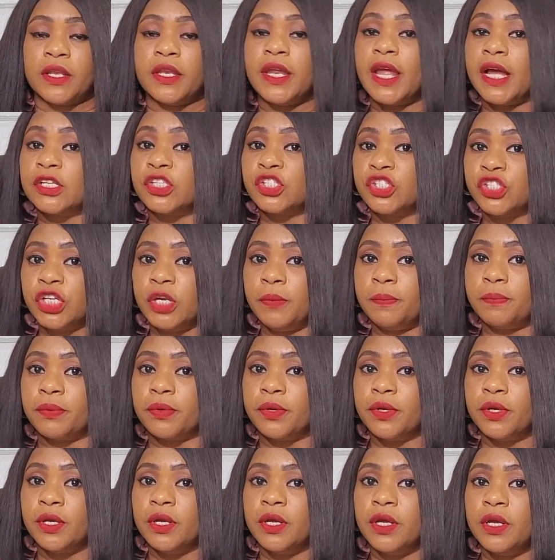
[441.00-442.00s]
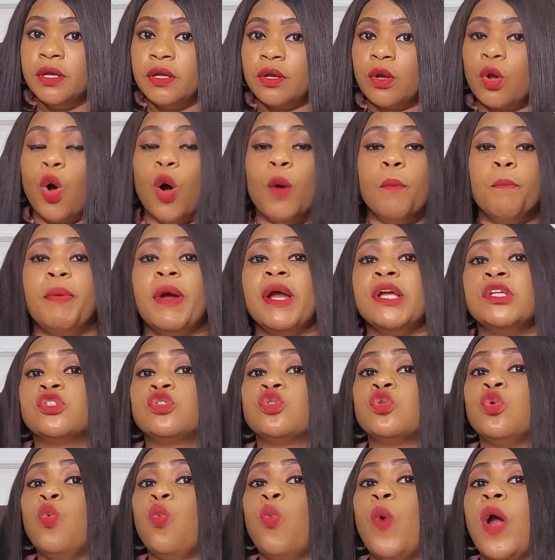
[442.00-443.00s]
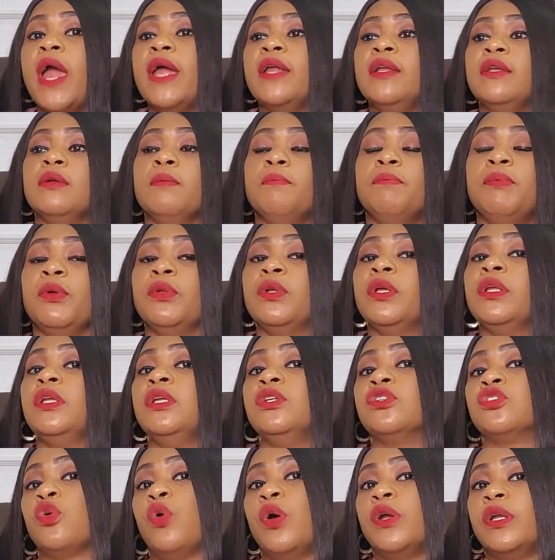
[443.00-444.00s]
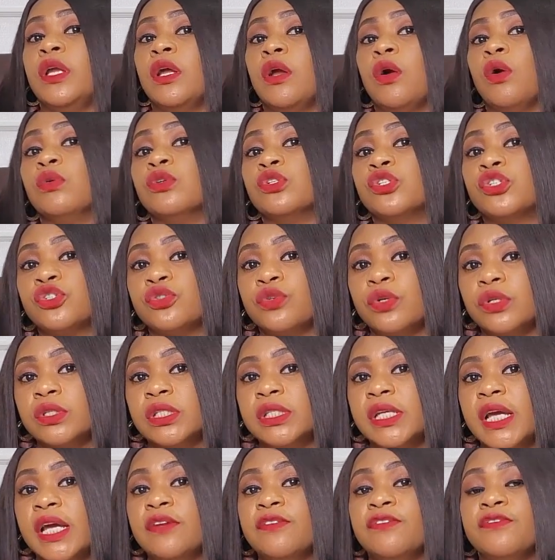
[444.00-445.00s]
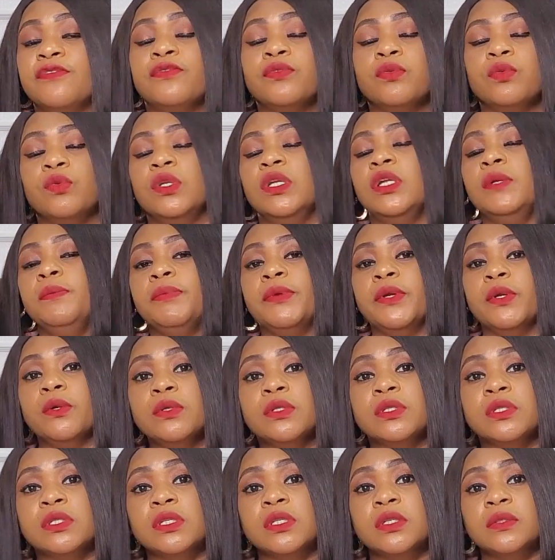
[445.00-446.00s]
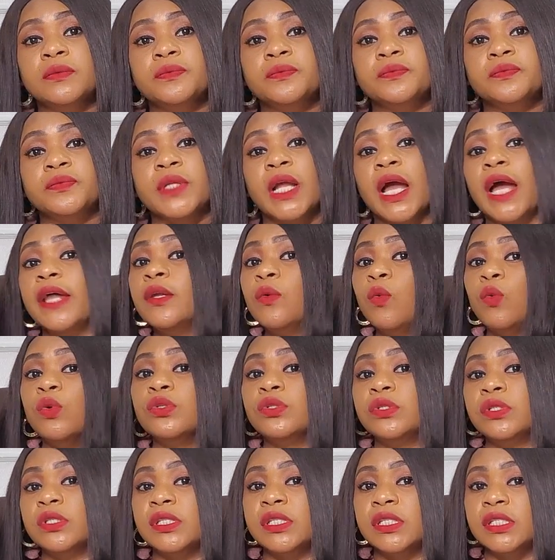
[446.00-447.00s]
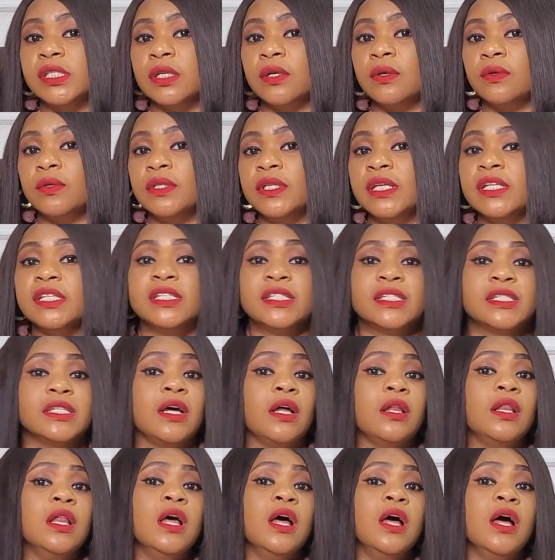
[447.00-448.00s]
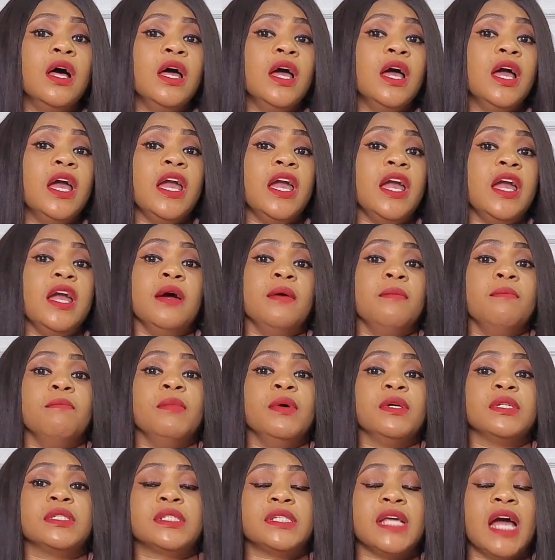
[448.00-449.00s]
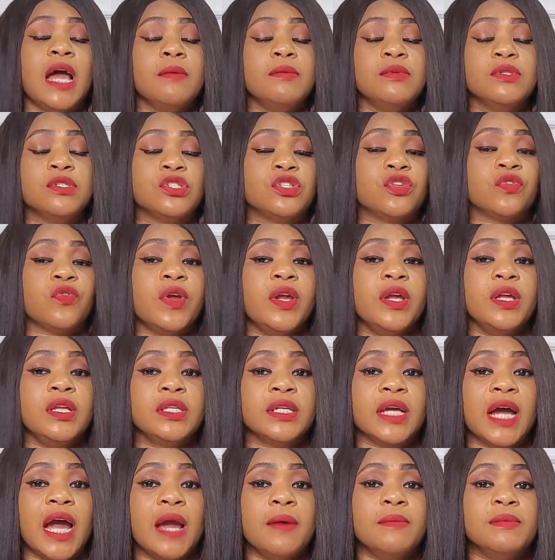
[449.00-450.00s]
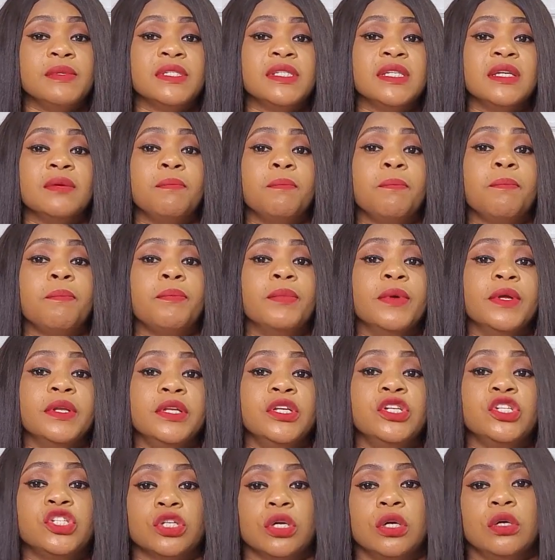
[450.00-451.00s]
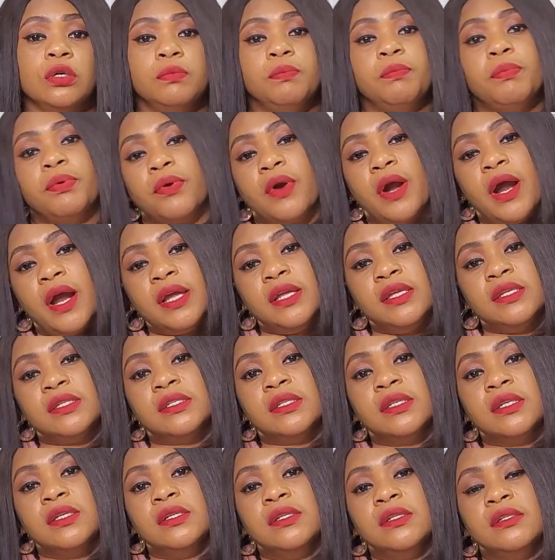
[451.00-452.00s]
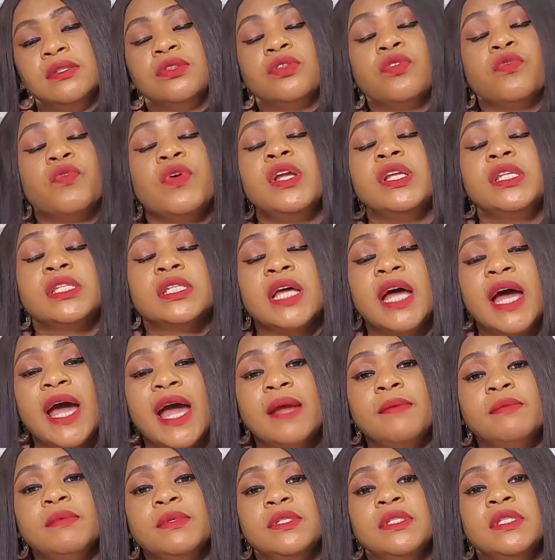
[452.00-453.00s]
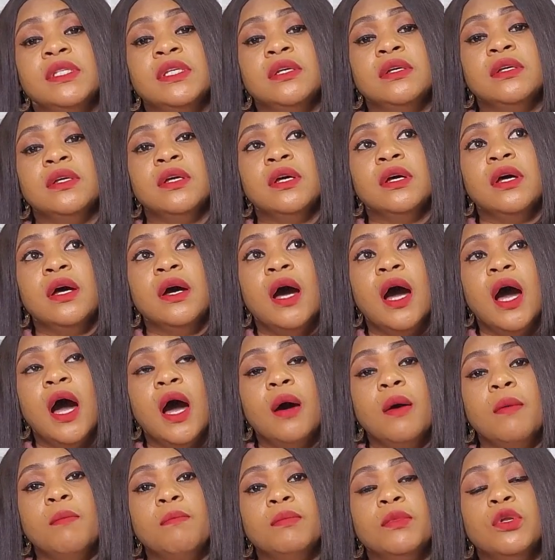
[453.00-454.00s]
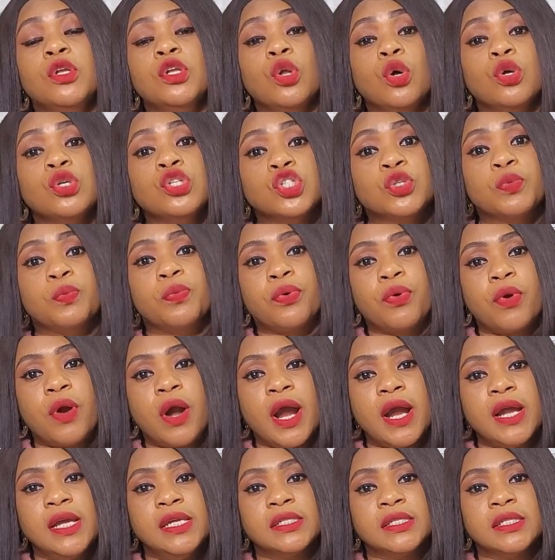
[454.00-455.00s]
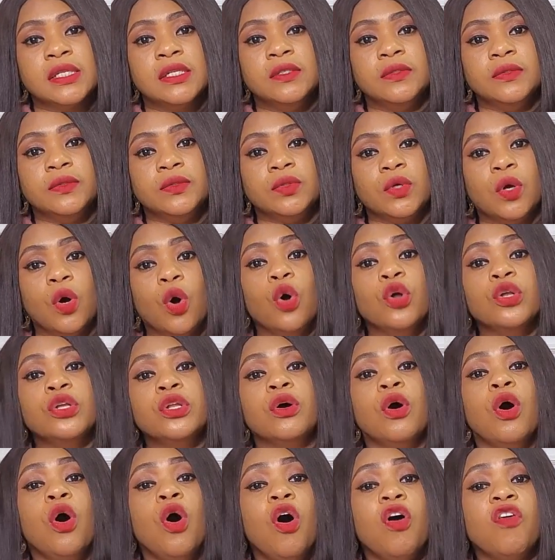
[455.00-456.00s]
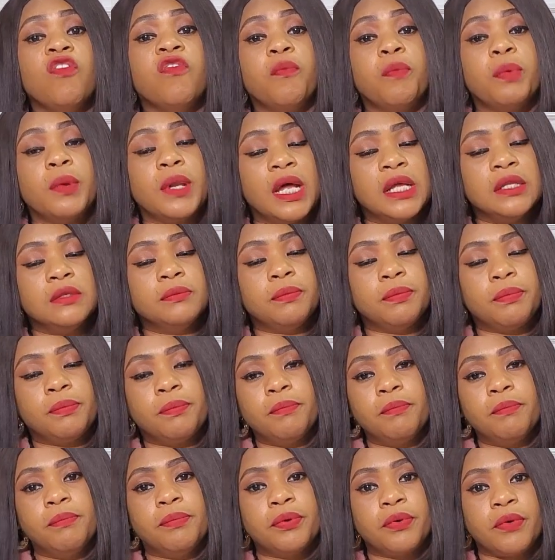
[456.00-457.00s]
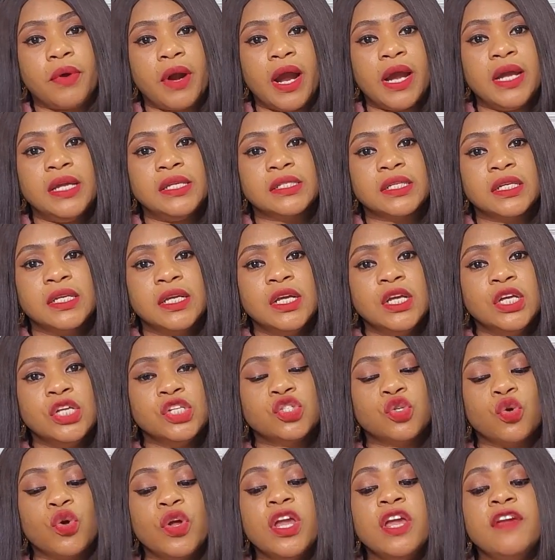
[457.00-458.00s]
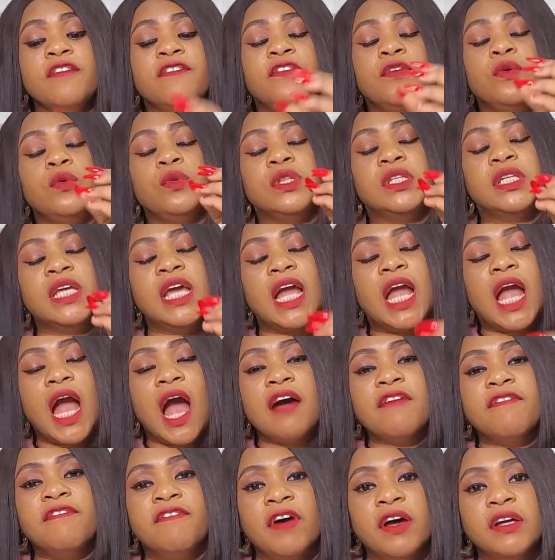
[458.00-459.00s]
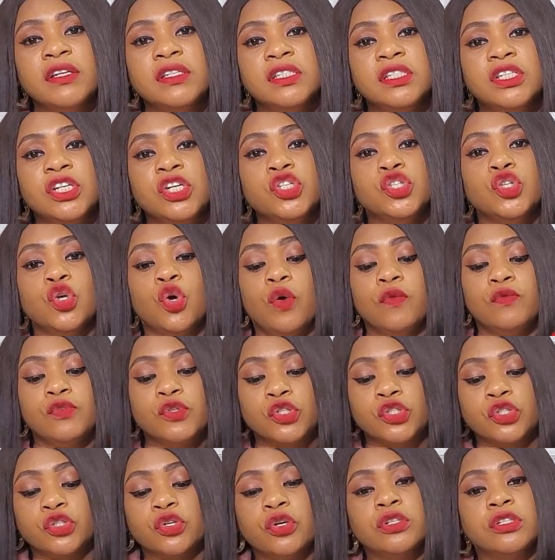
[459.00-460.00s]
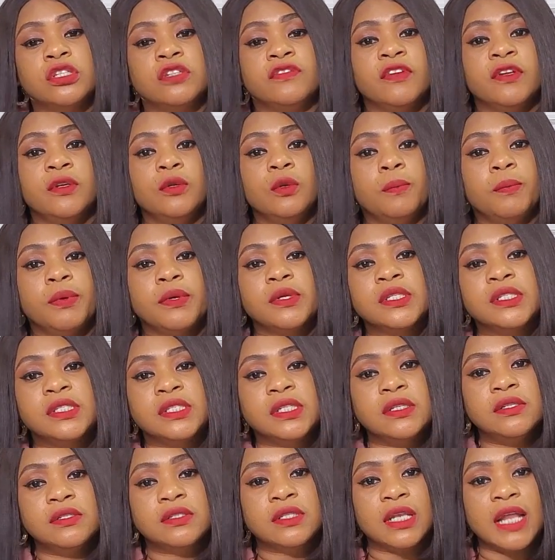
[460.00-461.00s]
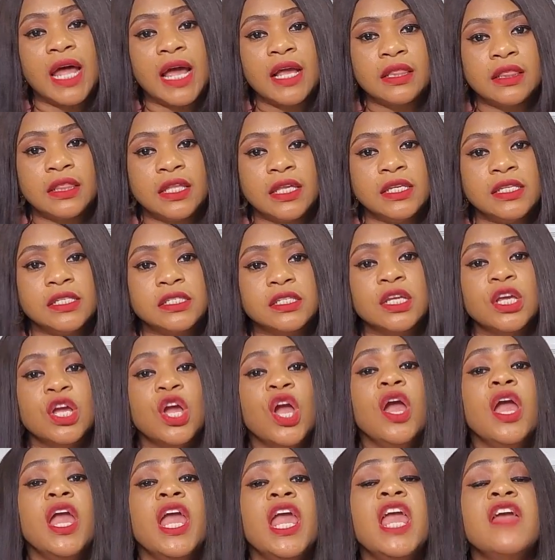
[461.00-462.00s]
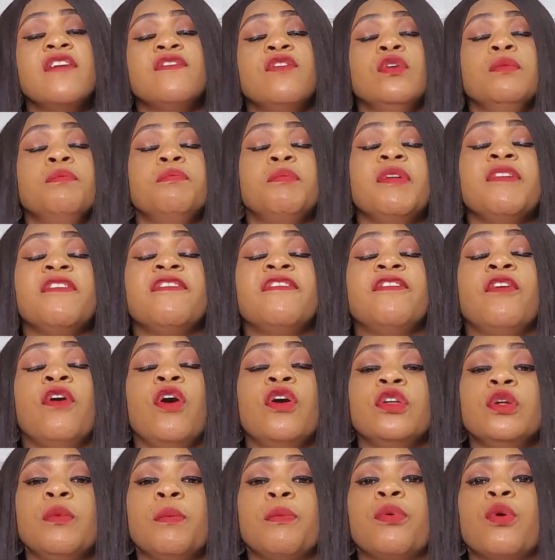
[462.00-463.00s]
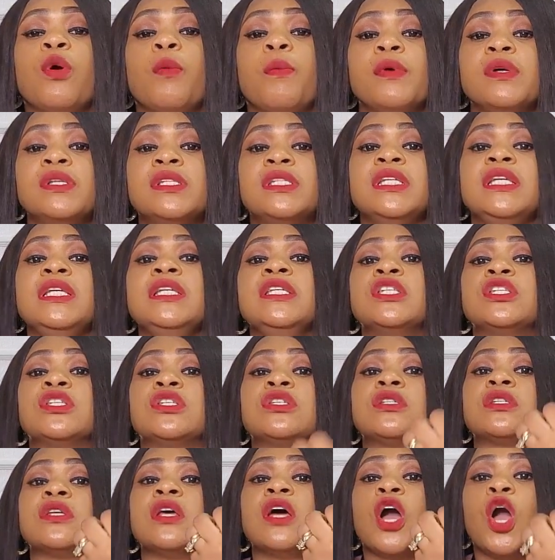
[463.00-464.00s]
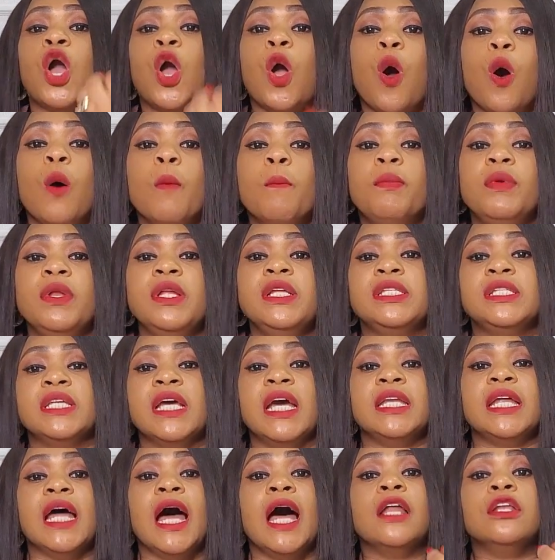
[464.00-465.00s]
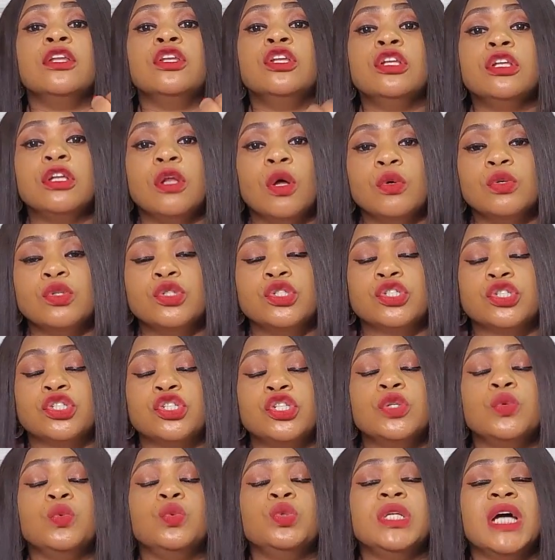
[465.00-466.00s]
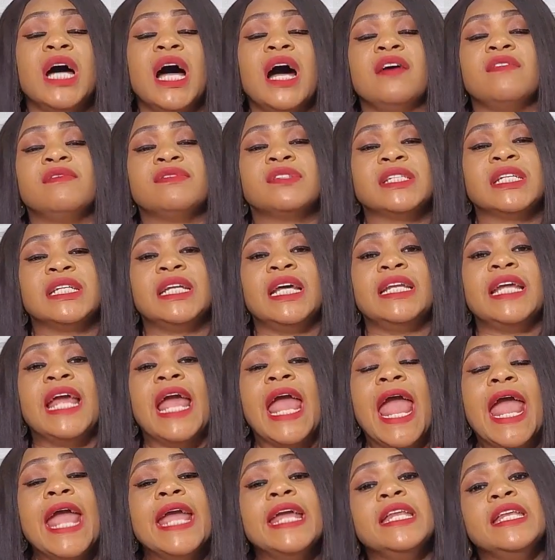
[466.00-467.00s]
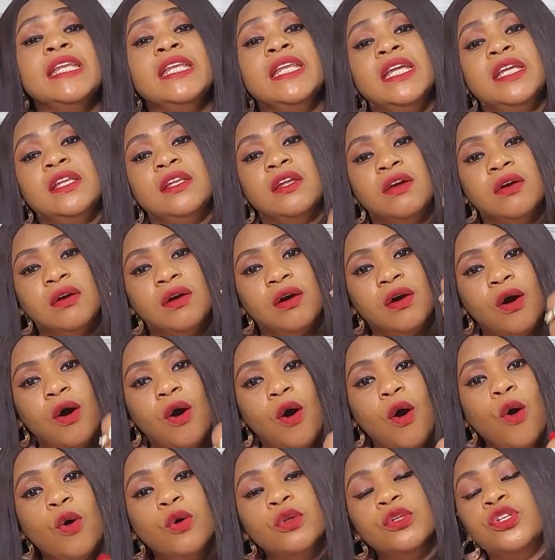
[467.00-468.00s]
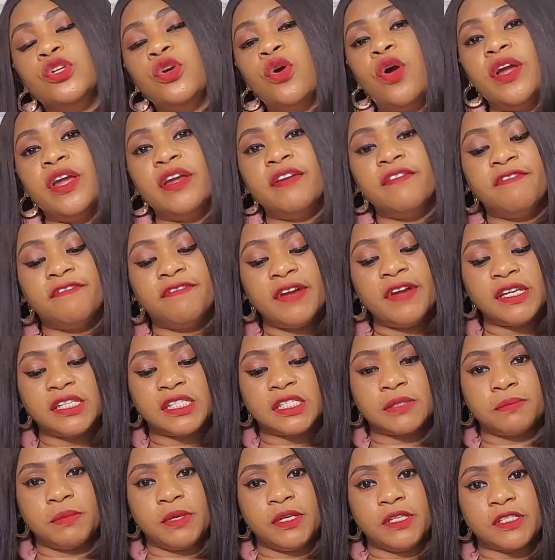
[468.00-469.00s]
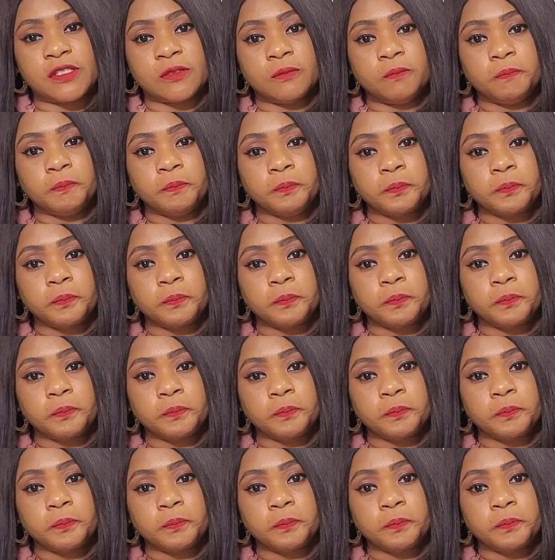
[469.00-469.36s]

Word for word: They are cheap compared to when the building is already constructed, fully built, and they want to sell. They sell most times three times the initial price, three times the um, launch price or the off-plan price. So if you take advantage of short developers deals like this, even before the property is completed and launched, you would have started any on your investment.